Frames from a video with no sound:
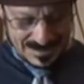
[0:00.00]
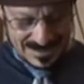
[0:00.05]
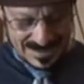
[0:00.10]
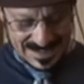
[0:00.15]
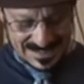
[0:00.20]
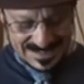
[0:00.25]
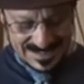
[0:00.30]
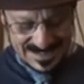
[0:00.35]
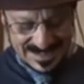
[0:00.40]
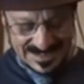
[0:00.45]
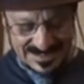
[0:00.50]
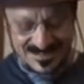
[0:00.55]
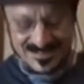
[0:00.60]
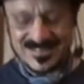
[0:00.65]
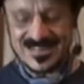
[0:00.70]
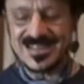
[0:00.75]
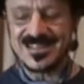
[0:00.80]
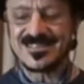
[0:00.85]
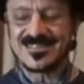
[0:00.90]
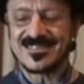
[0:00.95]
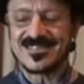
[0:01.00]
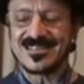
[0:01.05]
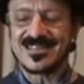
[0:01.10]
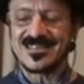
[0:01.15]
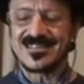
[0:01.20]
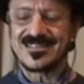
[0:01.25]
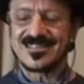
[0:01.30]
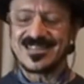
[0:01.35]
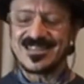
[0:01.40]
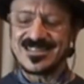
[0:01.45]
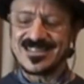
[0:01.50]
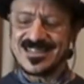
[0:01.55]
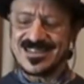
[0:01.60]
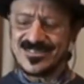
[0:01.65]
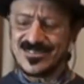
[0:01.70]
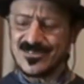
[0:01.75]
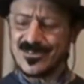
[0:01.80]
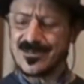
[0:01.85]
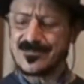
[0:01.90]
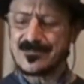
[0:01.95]
And I think
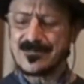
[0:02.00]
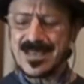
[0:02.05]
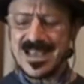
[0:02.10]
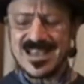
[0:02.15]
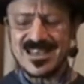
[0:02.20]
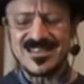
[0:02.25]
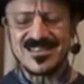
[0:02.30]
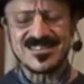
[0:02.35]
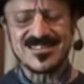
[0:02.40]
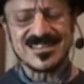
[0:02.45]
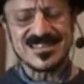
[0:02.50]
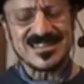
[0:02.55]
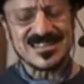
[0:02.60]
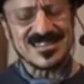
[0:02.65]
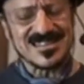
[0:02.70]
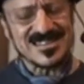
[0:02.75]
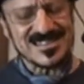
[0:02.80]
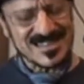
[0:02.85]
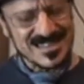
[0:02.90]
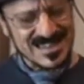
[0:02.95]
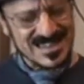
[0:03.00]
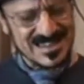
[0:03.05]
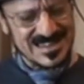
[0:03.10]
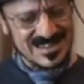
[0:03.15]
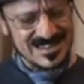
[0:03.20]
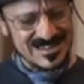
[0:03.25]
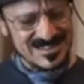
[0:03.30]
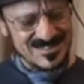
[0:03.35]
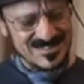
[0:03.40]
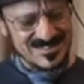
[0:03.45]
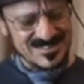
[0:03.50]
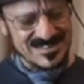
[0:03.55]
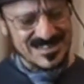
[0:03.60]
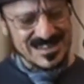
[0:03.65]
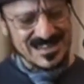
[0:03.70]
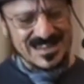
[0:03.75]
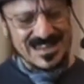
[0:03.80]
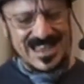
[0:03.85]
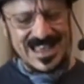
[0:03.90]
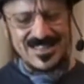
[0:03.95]
these are amazing things,
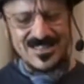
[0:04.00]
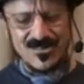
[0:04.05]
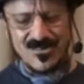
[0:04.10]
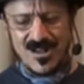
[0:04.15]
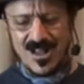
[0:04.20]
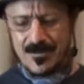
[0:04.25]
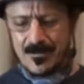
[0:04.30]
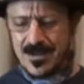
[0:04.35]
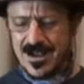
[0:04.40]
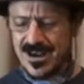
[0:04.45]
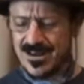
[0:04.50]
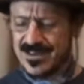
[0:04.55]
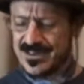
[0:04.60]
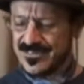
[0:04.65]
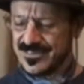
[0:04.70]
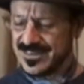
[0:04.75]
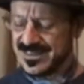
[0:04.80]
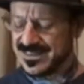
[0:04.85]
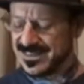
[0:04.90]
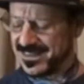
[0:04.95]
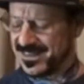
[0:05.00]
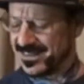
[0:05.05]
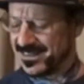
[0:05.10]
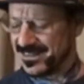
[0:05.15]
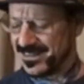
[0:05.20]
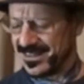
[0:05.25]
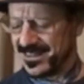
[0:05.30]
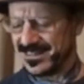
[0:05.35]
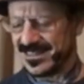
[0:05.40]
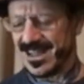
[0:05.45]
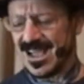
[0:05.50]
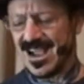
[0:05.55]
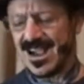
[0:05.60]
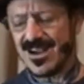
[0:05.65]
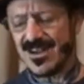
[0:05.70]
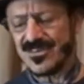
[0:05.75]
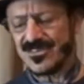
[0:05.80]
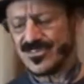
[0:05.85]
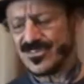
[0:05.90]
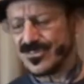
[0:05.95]
and they're all part of a
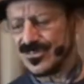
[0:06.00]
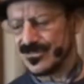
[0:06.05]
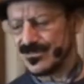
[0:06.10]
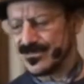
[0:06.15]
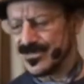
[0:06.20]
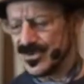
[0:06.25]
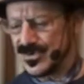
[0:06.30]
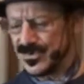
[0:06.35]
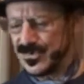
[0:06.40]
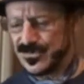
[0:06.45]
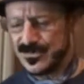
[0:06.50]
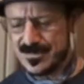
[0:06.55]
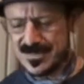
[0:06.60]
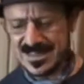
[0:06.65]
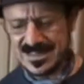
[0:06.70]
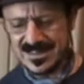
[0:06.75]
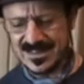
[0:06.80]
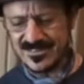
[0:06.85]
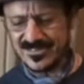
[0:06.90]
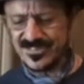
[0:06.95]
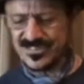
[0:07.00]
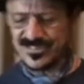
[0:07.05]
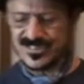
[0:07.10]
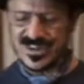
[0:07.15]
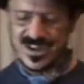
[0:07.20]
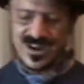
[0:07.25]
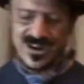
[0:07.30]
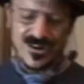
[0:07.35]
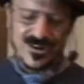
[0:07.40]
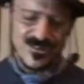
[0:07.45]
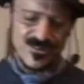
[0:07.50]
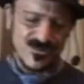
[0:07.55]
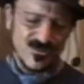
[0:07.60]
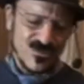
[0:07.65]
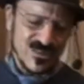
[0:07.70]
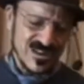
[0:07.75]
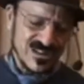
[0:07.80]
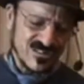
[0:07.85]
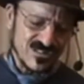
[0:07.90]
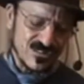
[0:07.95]
larger movement of shared
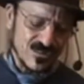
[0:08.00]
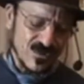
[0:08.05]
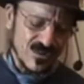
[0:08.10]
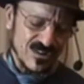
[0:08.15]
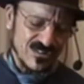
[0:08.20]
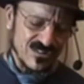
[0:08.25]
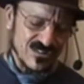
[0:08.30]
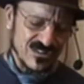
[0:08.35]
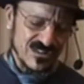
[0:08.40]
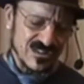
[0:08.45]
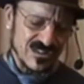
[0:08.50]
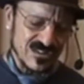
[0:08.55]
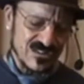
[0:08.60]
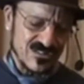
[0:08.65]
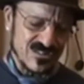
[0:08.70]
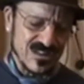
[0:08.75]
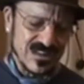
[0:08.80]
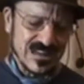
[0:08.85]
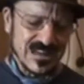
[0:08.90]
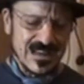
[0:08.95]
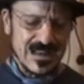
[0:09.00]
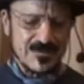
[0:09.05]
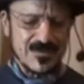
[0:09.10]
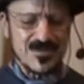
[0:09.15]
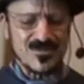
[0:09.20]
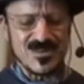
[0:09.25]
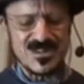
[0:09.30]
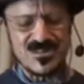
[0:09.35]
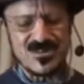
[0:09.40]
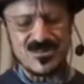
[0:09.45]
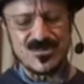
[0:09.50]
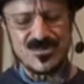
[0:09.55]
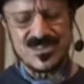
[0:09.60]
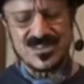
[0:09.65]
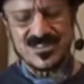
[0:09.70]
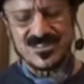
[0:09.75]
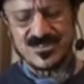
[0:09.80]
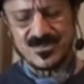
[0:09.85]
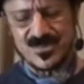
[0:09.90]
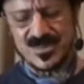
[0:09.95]
resources. I mean, we do
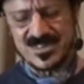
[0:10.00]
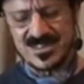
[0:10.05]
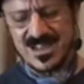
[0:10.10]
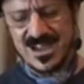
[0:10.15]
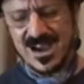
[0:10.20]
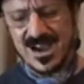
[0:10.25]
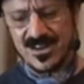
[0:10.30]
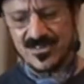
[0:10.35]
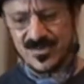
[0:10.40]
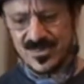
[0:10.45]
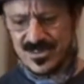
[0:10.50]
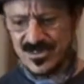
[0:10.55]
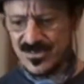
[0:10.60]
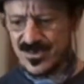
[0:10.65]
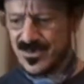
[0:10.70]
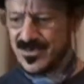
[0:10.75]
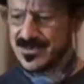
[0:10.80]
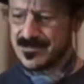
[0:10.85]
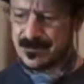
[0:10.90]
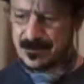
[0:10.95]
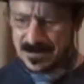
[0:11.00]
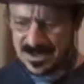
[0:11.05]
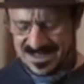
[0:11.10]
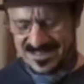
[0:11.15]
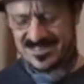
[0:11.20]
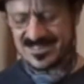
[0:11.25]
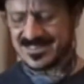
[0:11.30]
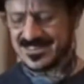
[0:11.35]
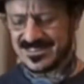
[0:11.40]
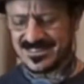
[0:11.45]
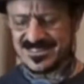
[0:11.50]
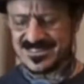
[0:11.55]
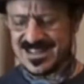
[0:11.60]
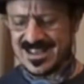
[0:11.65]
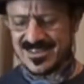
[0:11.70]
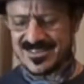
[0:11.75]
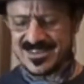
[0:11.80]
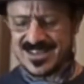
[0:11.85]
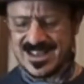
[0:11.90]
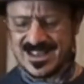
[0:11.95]
this with cars. We do it with bicycles
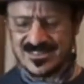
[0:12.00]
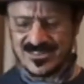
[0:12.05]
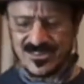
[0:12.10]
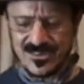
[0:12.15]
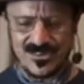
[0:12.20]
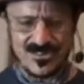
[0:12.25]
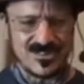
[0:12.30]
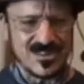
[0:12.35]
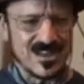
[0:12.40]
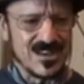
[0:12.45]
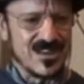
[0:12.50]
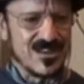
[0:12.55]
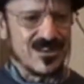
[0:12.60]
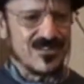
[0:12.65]
now. You got those